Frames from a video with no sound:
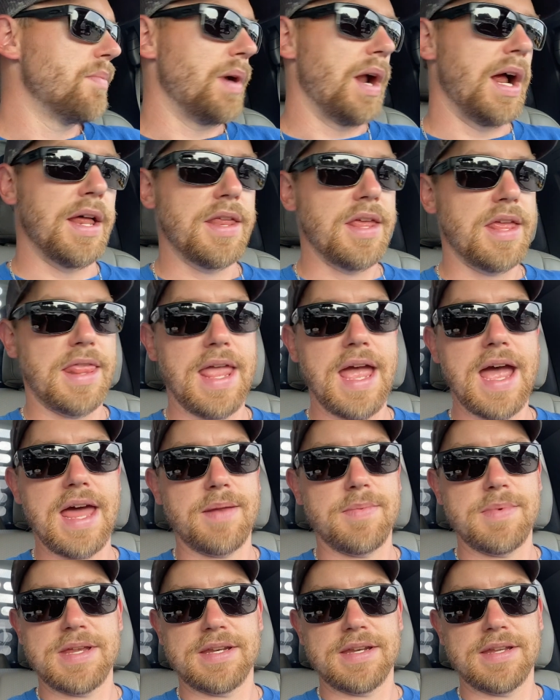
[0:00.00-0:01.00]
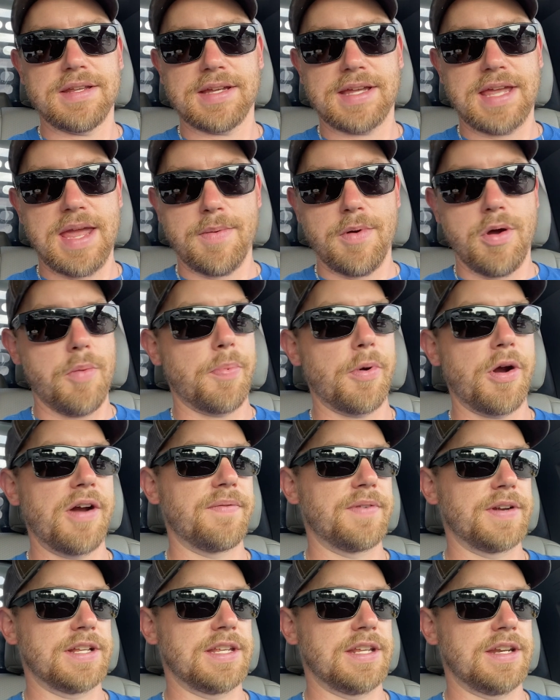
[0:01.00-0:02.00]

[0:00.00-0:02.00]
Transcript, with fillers: other than that, I mean, it came out perfect.